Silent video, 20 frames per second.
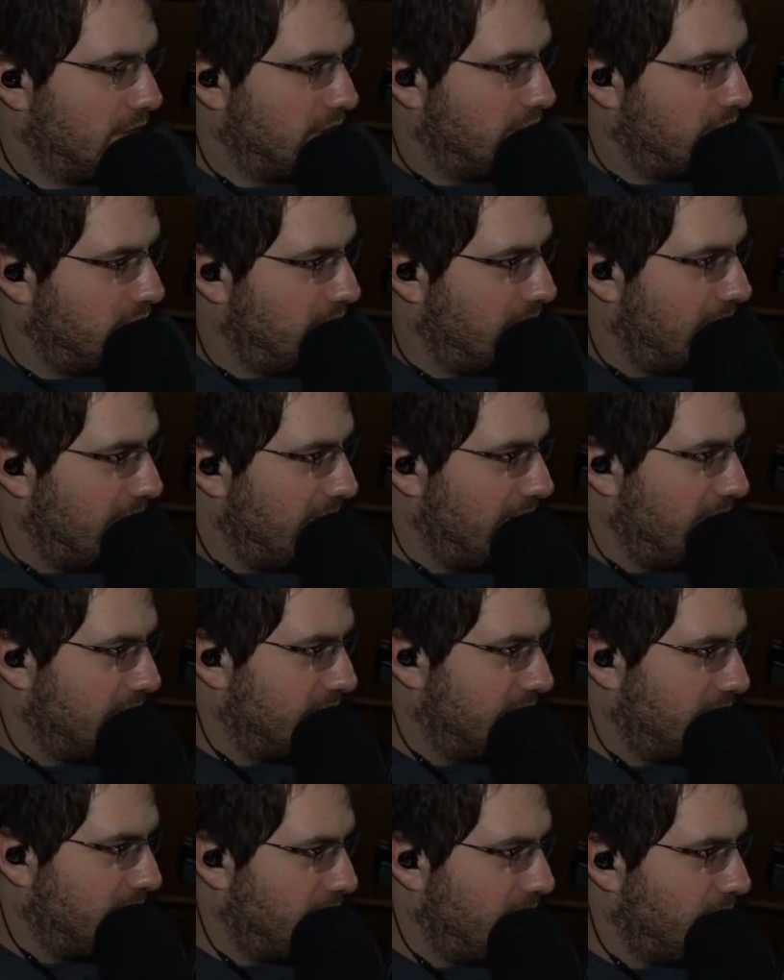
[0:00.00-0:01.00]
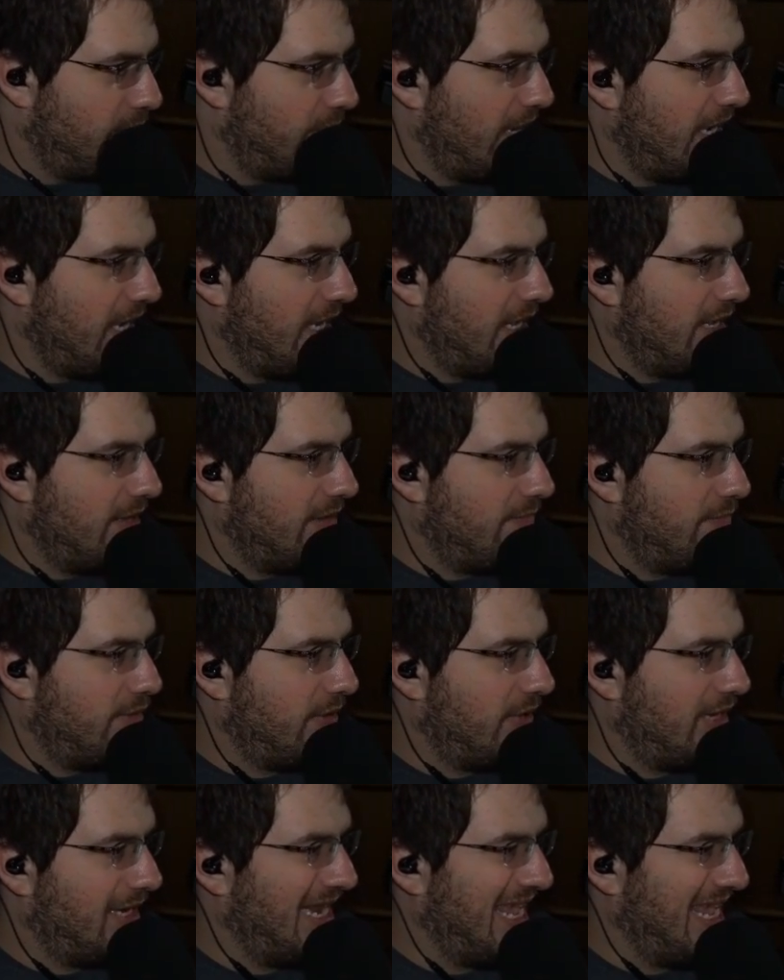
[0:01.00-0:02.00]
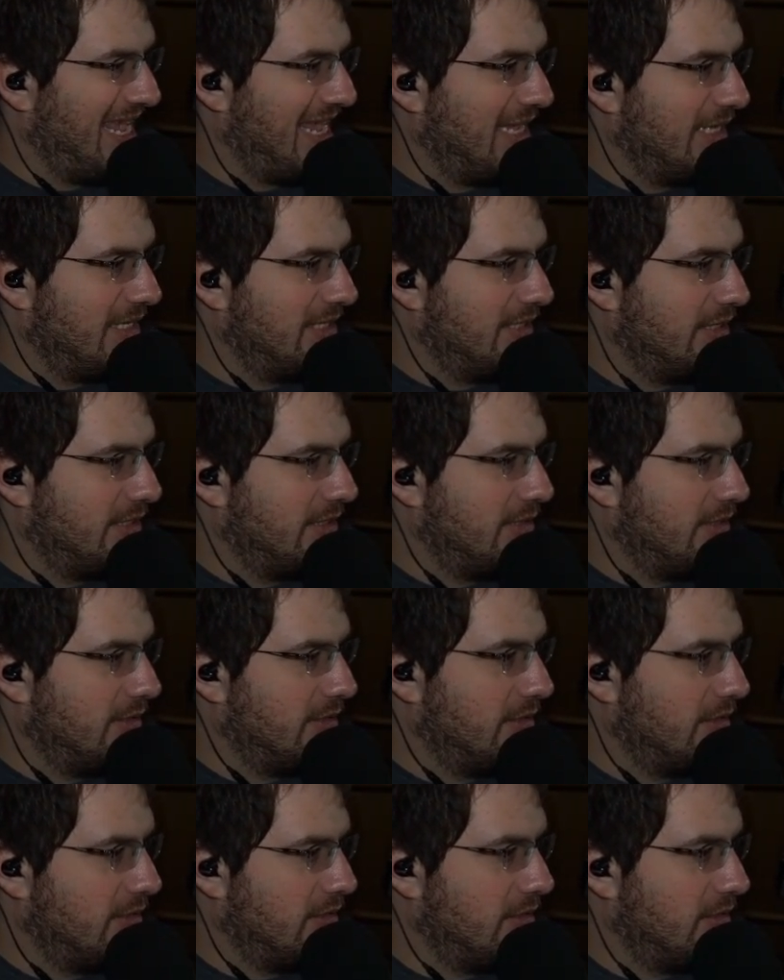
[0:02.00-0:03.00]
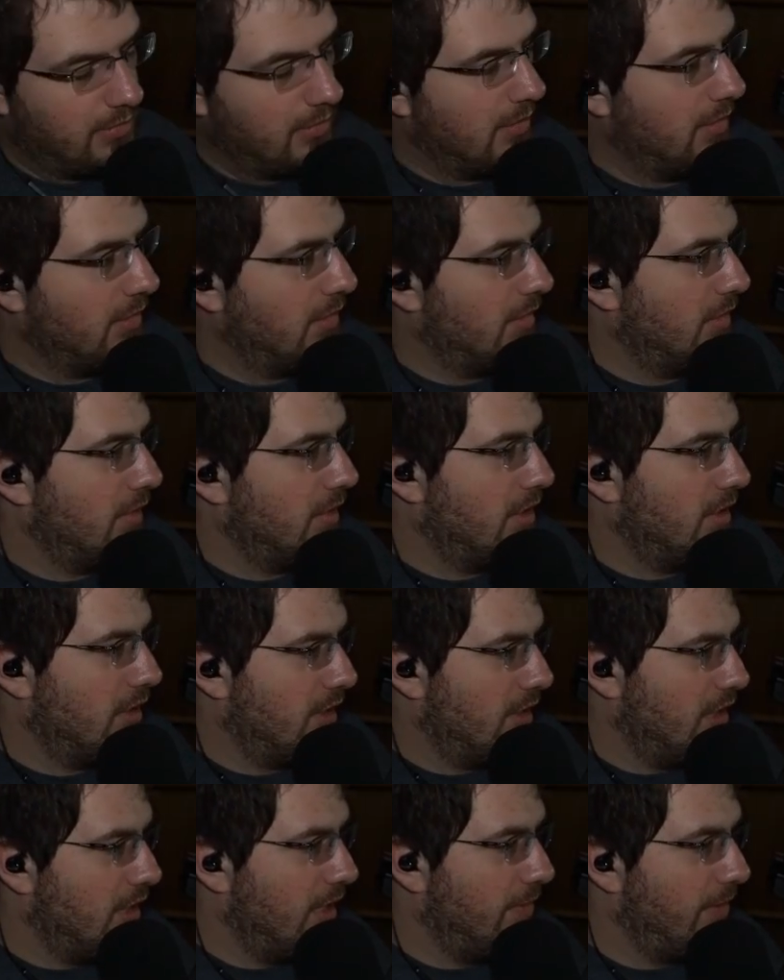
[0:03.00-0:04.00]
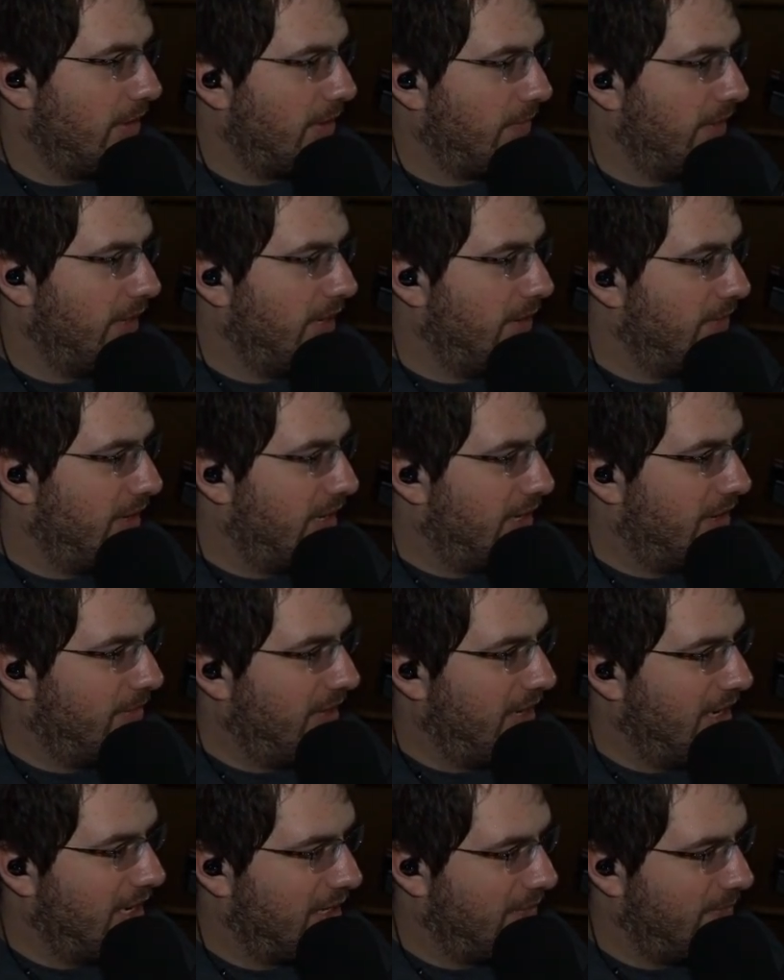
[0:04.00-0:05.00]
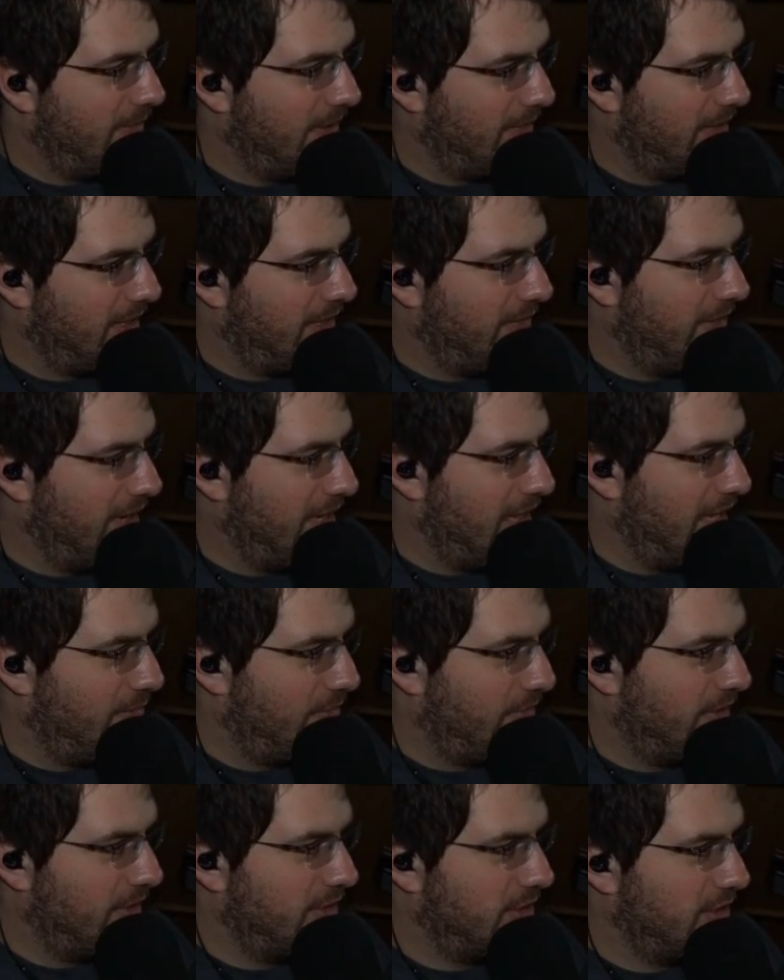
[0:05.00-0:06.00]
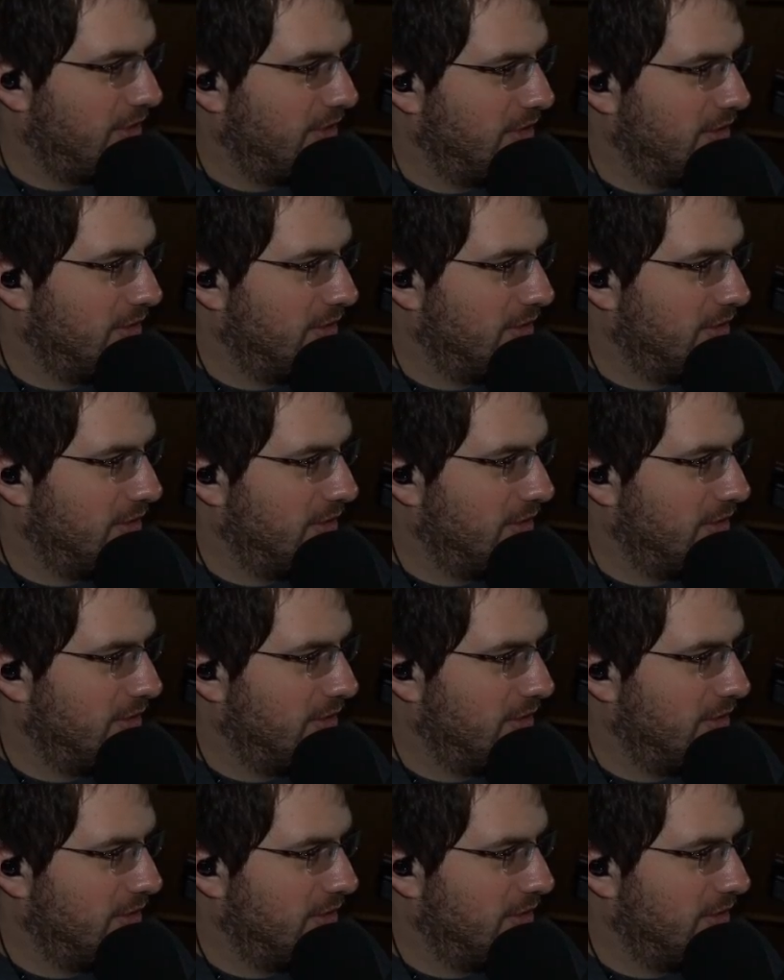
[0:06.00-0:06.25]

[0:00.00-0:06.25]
Trade. So they're buying planks. I'm like, wait a minute. Am I not going to be able to get rid of that bridge?